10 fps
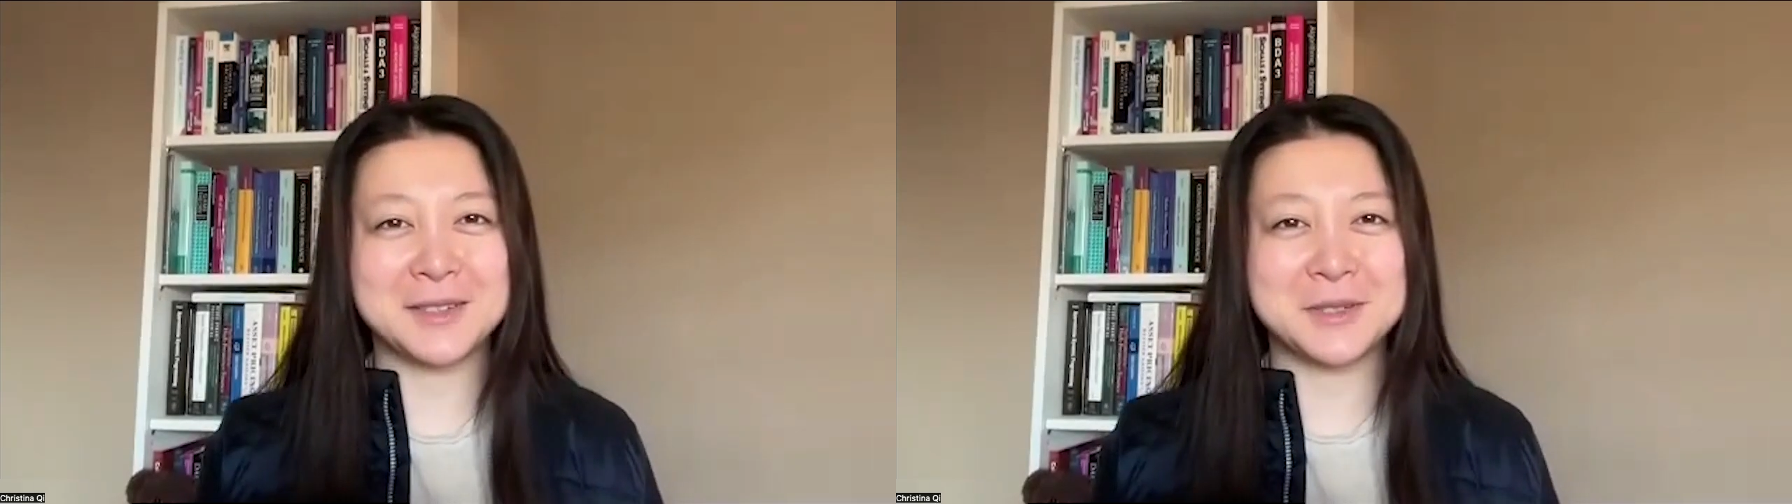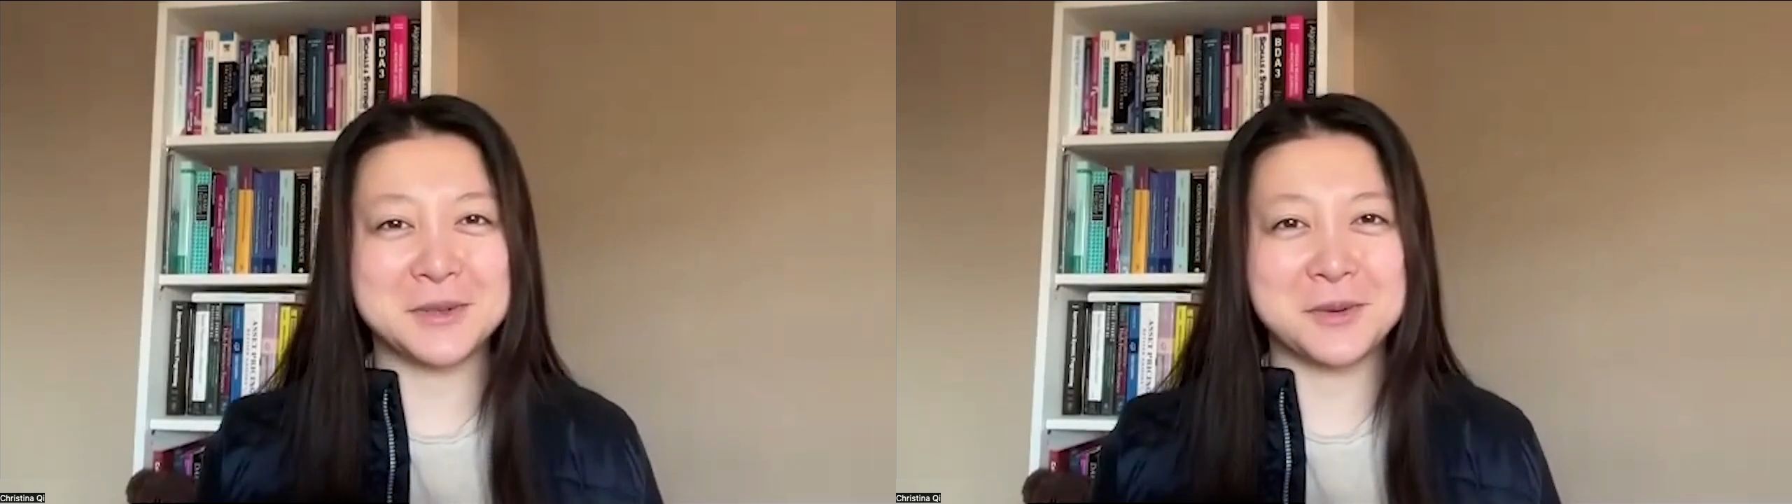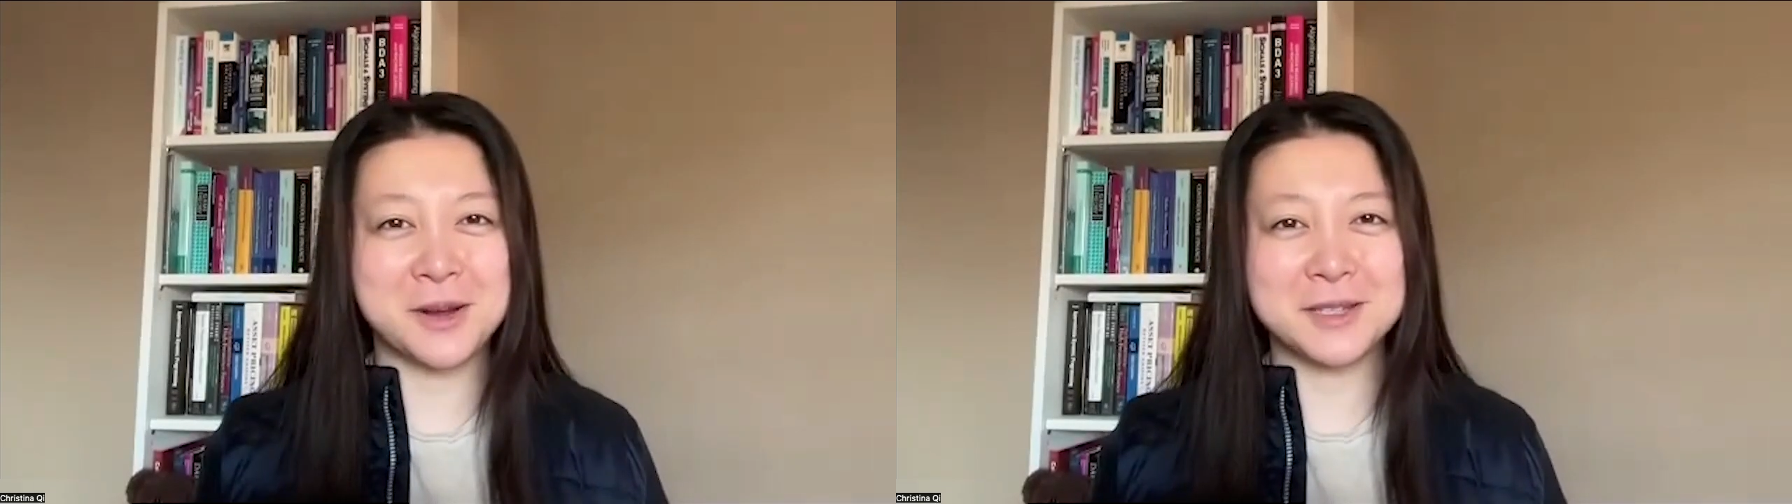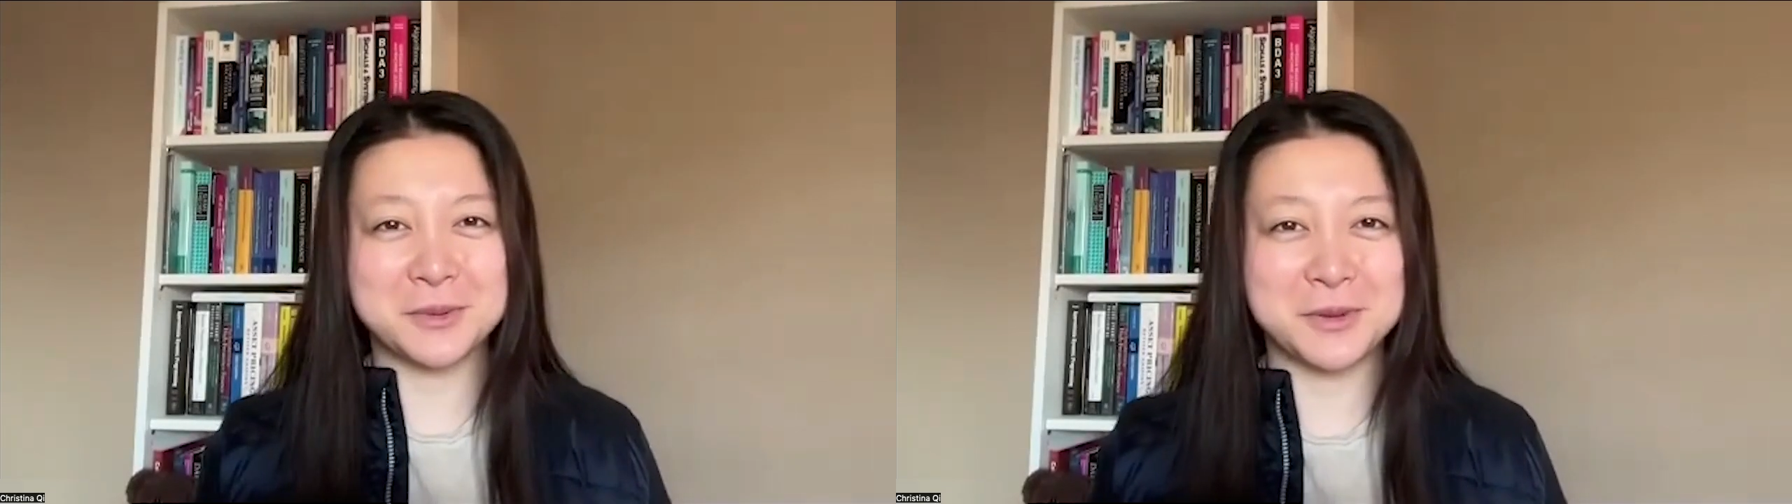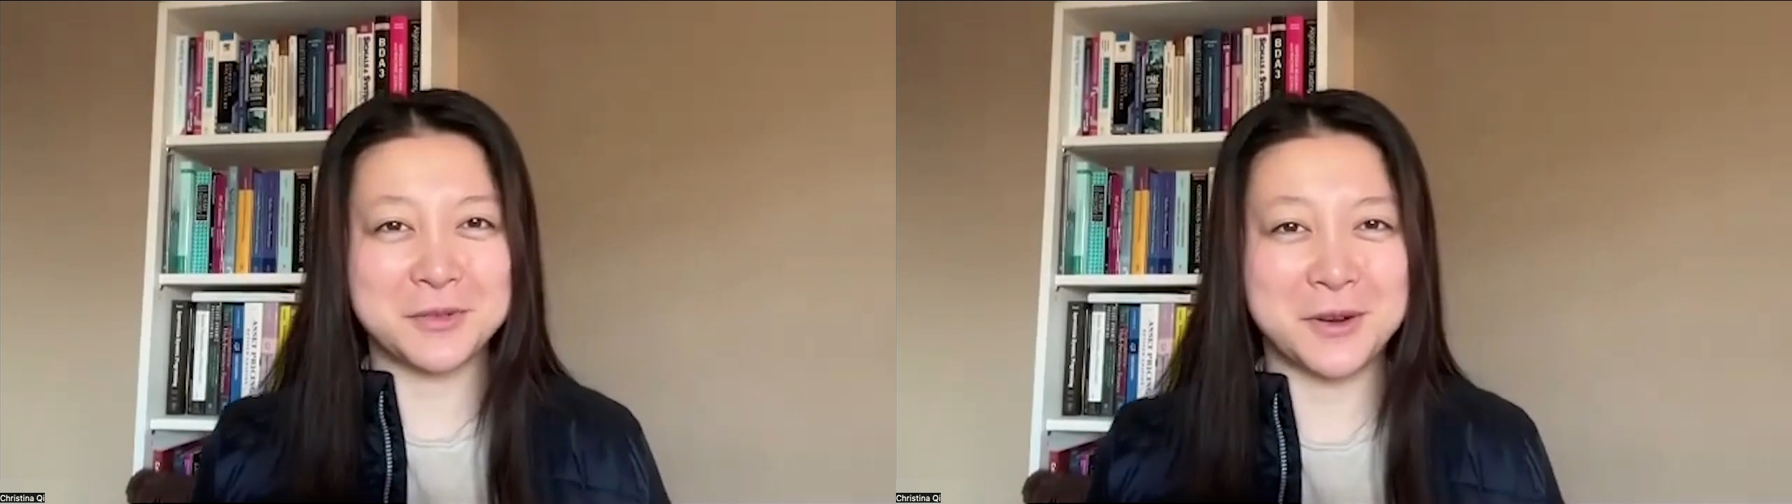to Quants
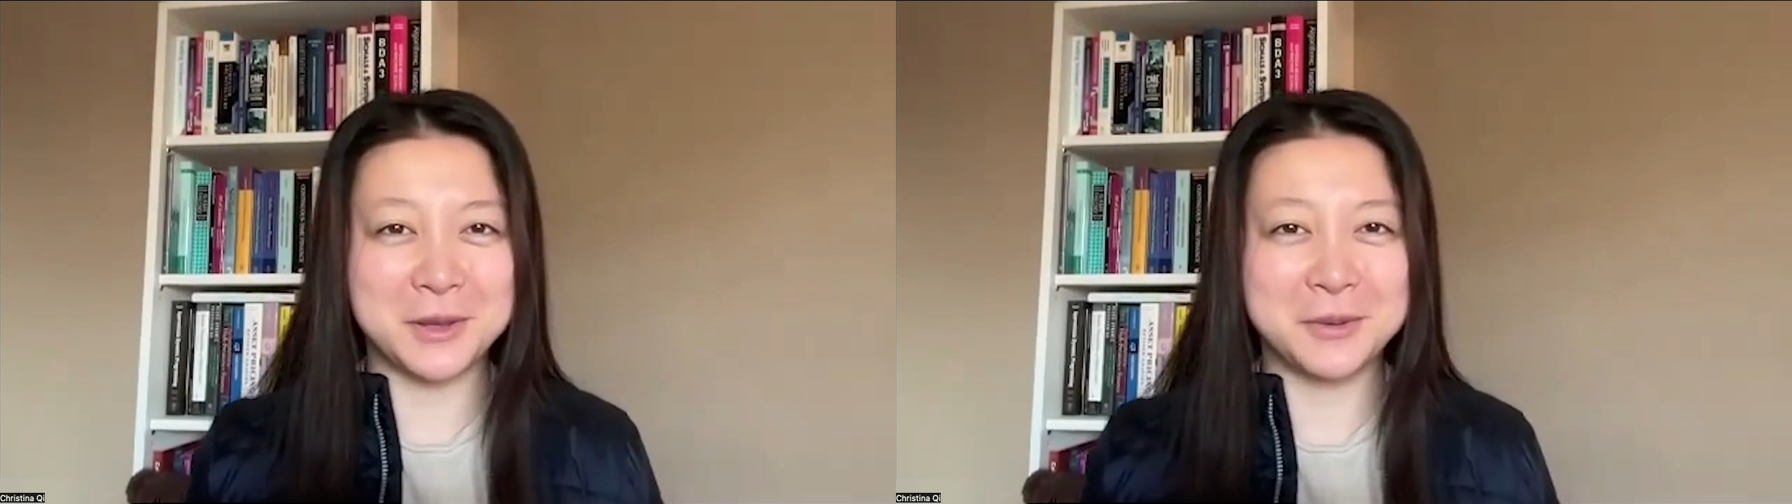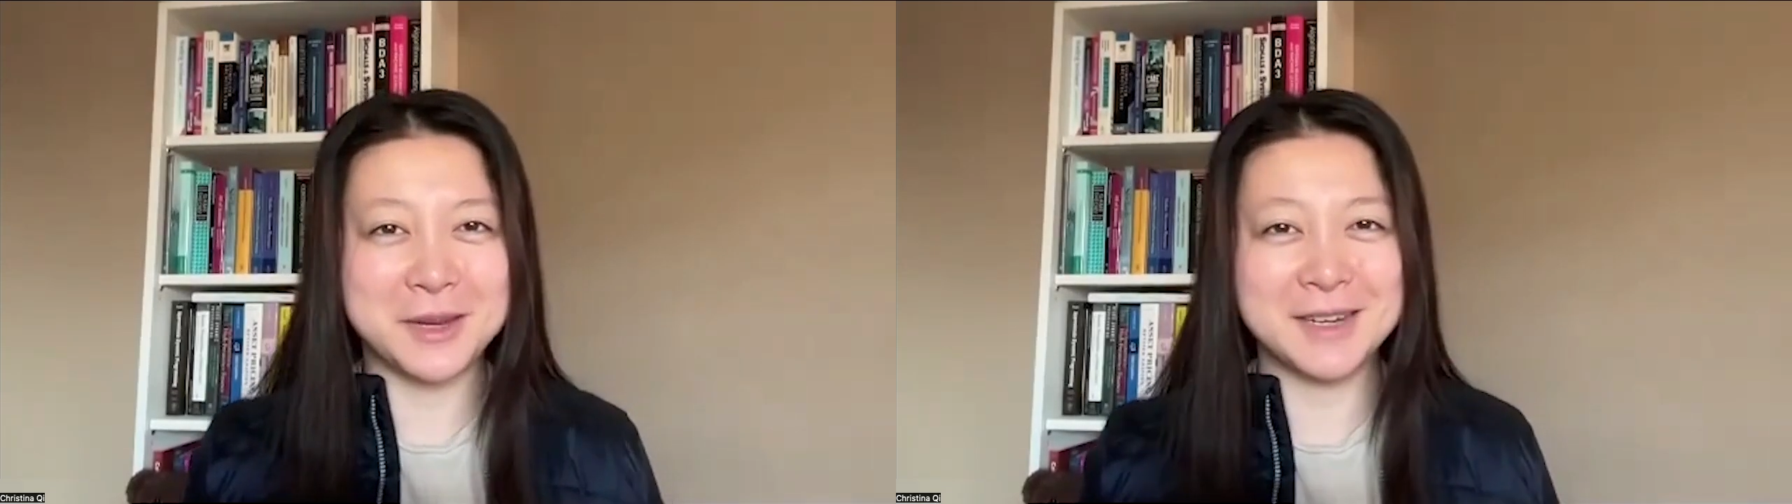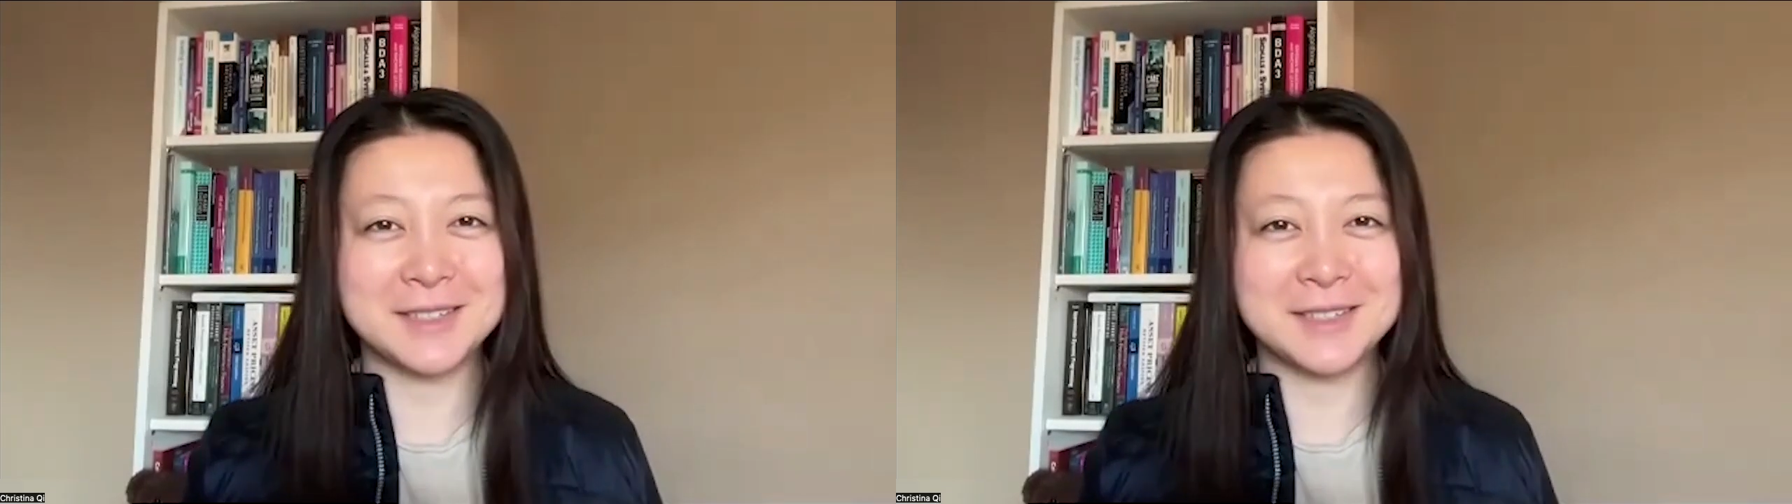Worth Following.